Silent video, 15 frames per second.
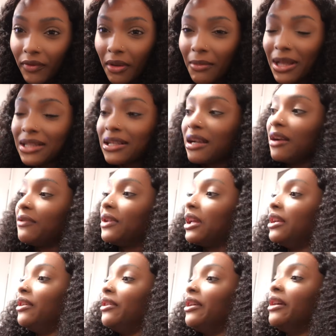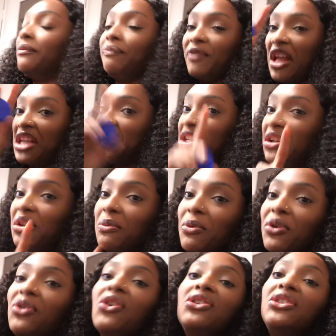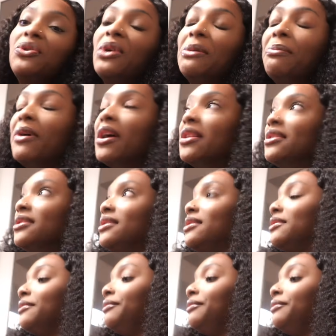I take off that area. I tell them about dirty weapons.